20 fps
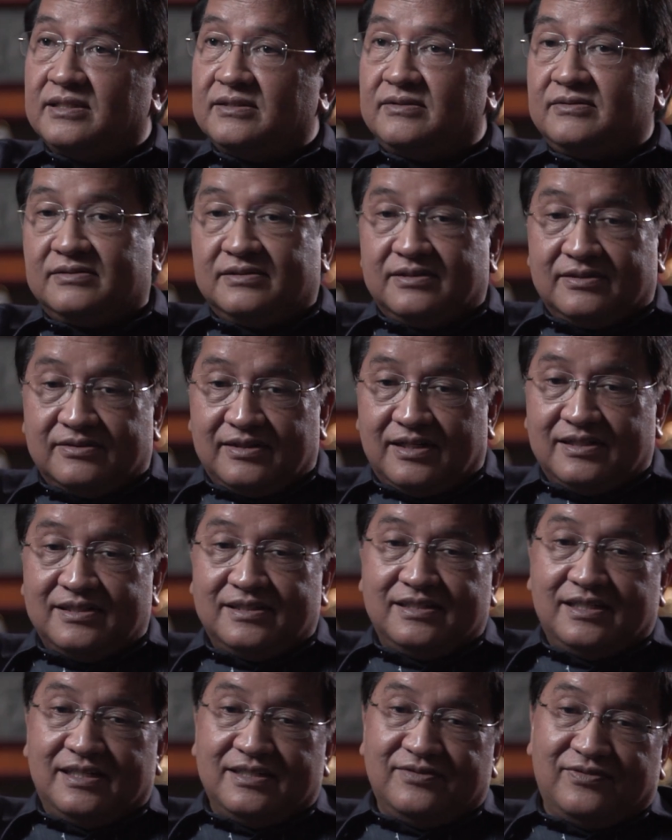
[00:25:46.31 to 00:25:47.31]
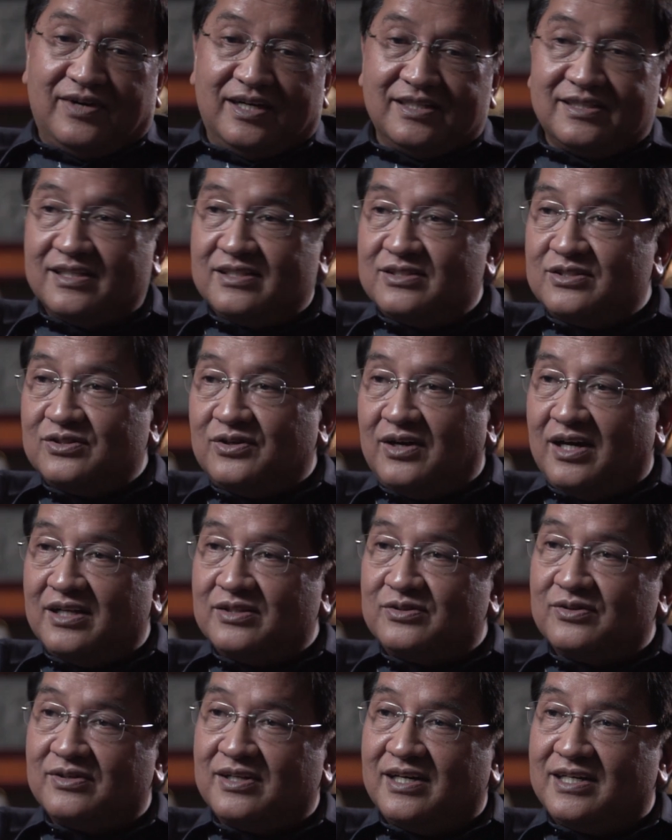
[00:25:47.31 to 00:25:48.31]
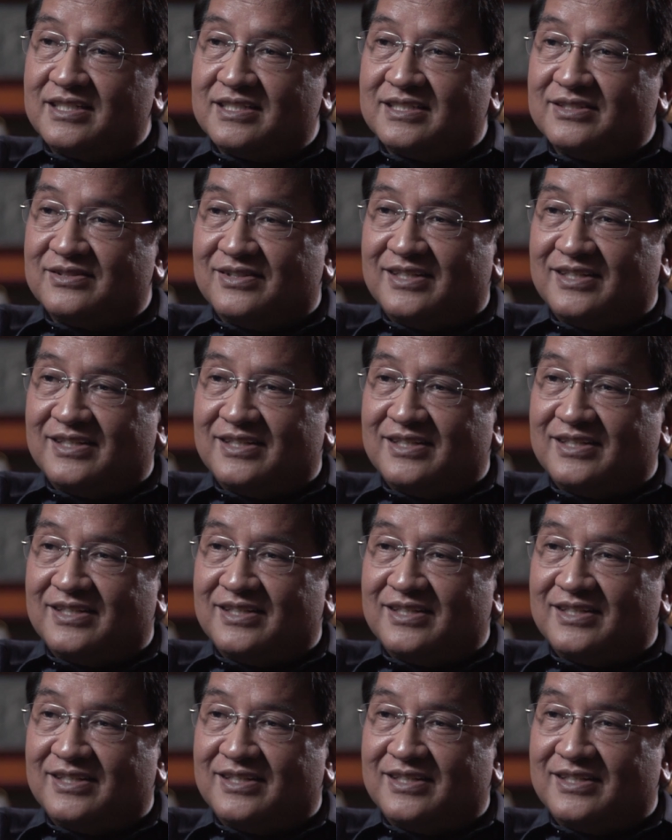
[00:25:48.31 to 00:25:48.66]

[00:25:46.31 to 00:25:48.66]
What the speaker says: So I invited Joe out to lunch.